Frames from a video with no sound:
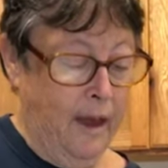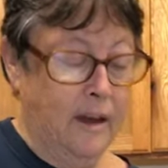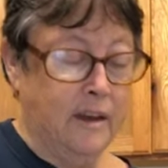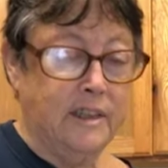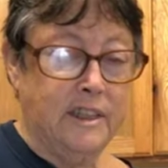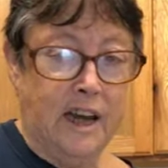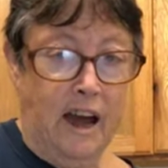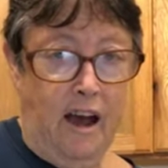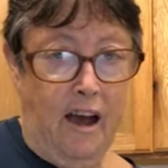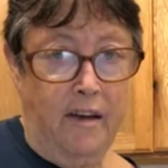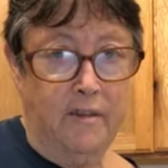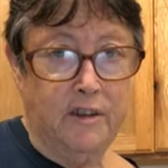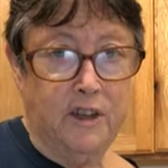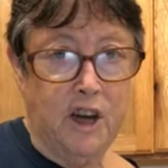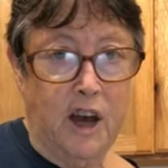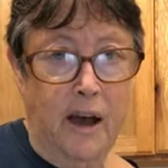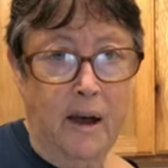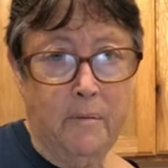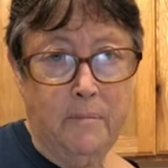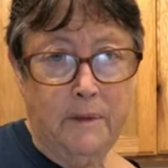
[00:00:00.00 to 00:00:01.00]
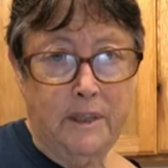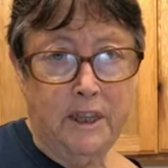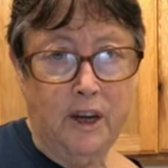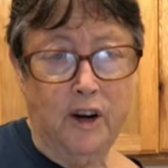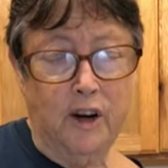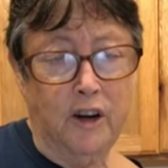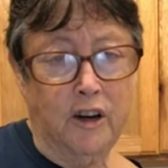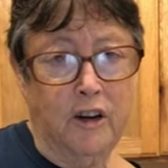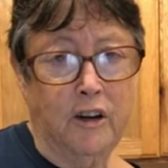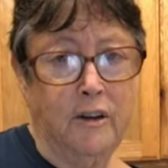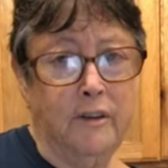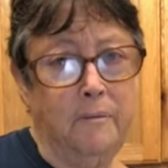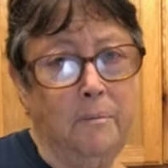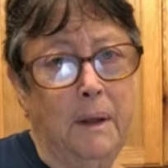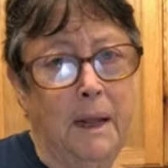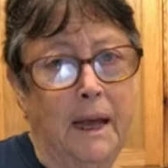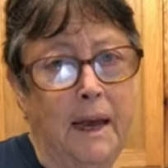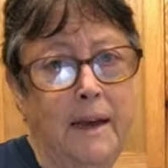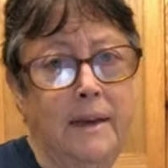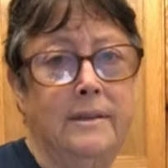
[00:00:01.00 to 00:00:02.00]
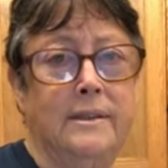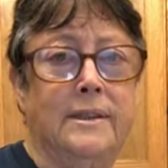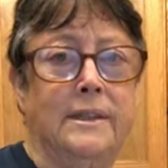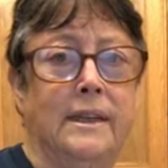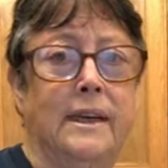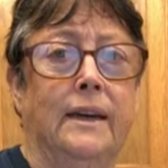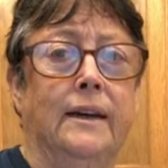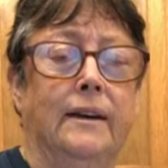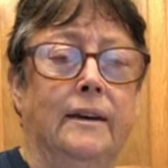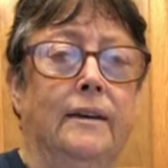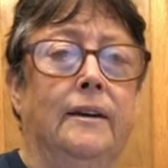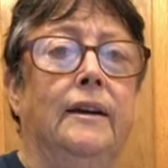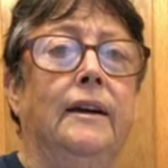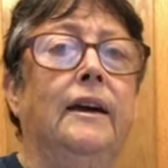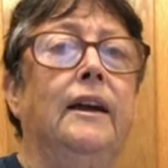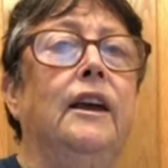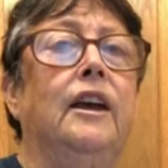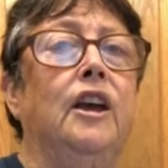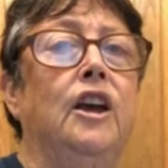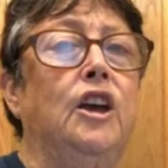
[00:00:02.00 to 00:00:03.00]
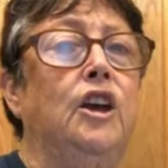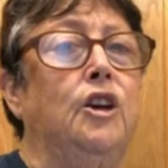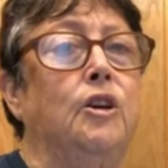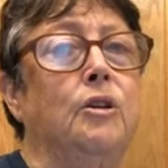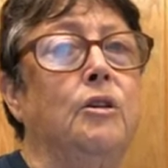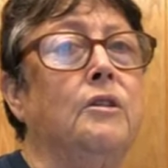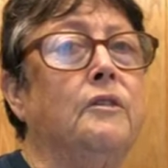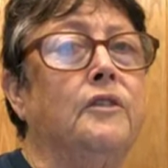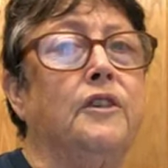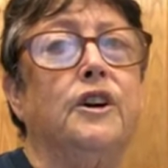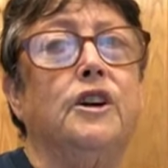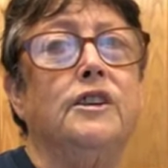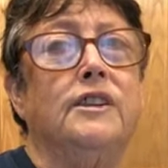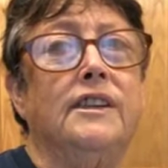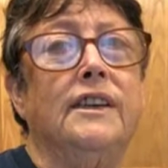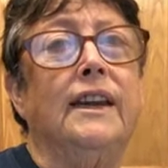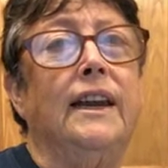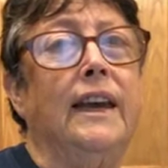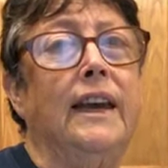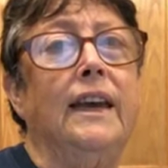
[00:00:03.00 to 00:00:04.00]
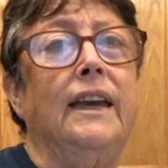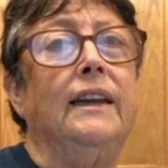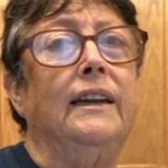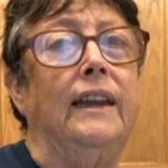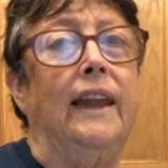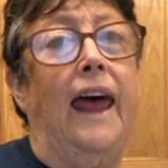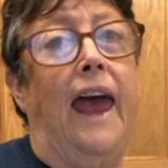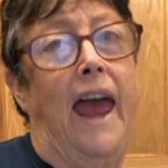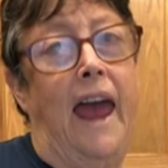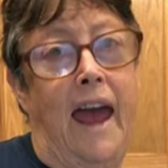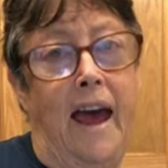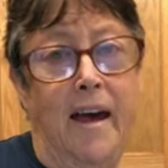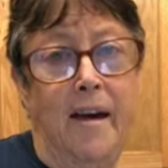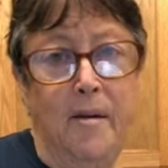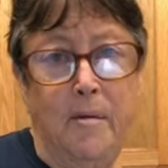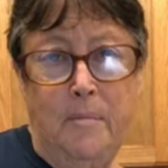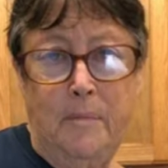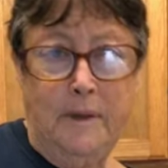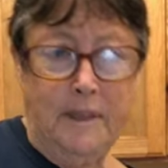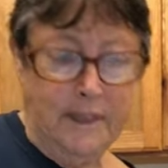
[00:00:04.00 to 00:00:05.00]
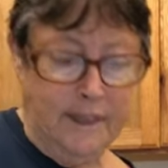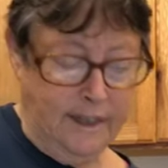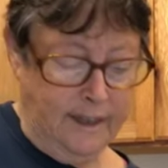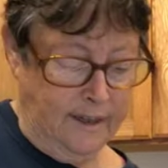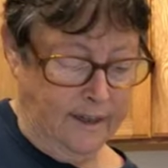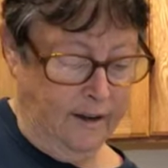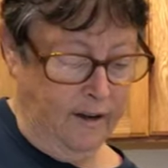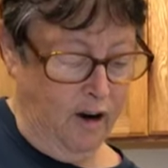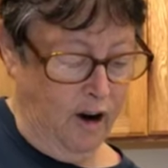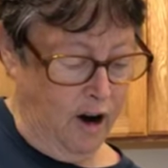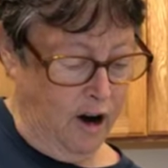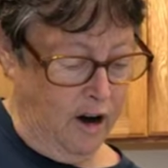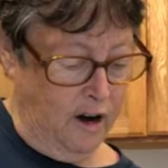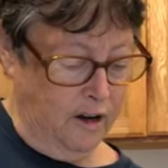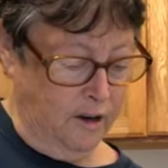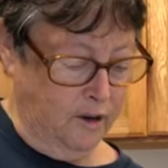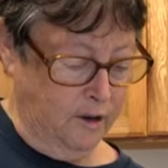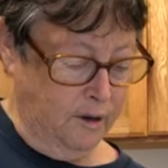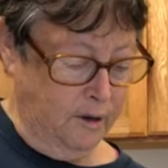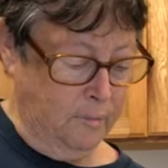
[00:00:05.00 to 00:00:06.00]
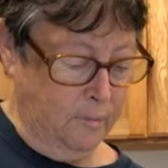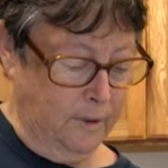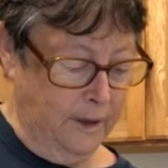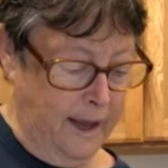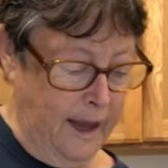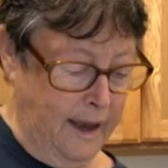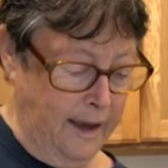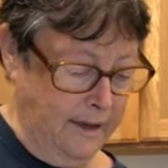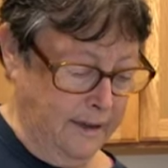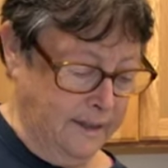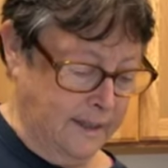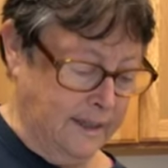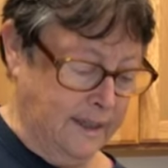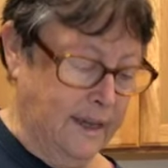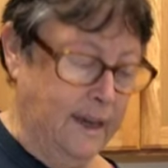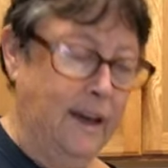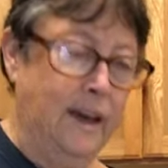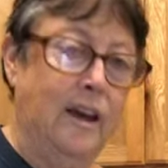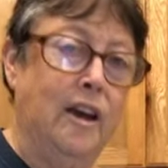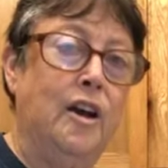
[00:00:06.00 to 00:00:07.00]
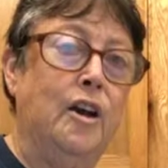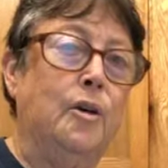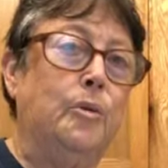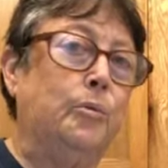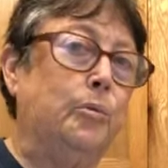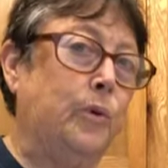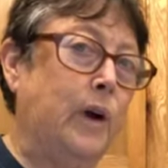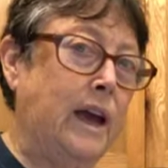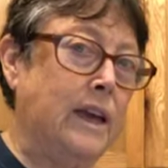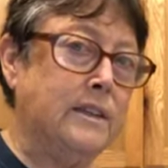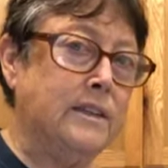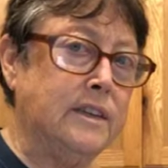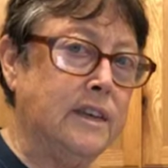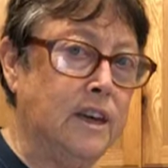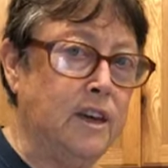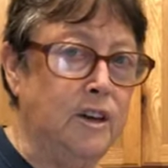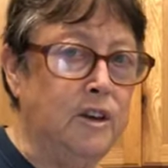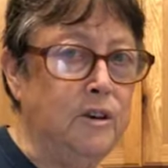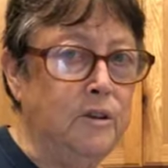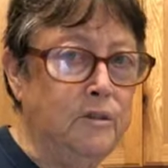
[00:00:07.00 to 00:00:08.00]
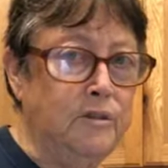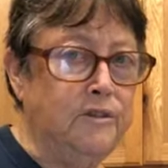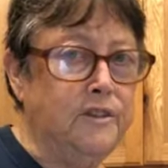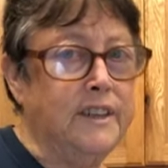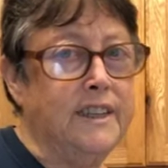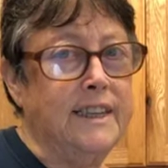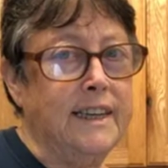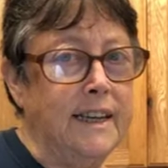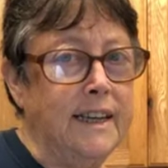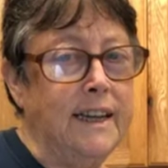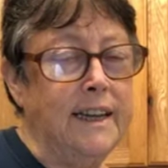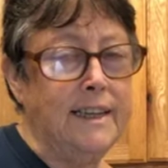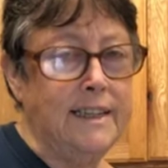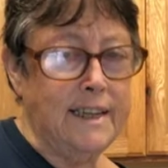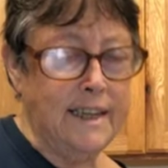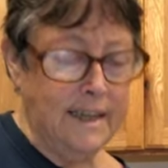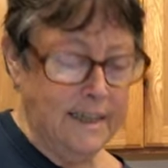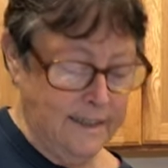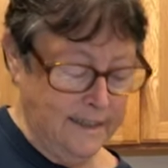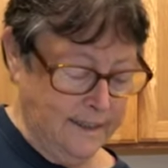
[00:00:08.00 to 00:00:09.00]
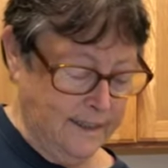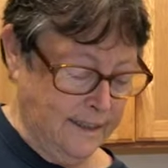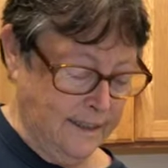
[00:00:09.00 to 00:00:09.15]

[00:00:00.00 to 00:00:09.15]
dive shops are a good place university labs are a good place rescue facilities